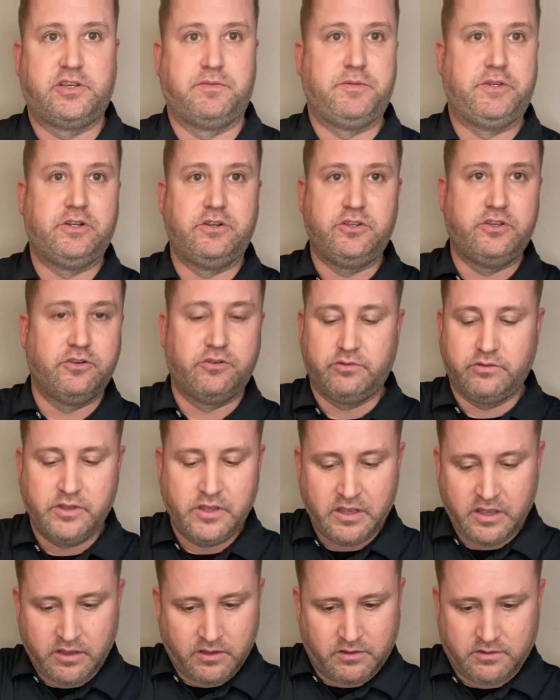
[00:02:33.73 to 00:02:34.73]

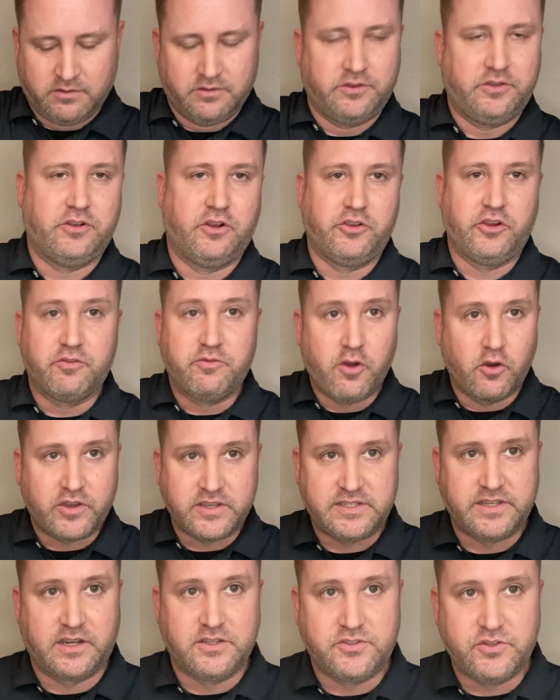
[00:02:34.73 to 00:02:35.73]
you're
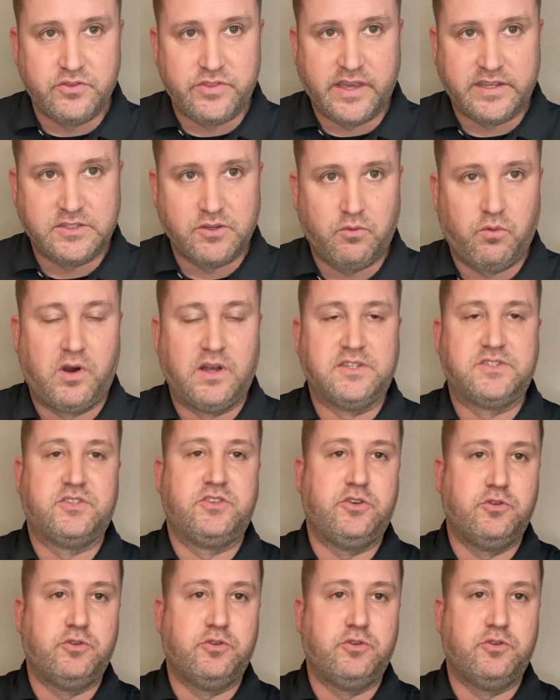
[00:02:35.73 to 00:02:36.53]
focusing on two things at once.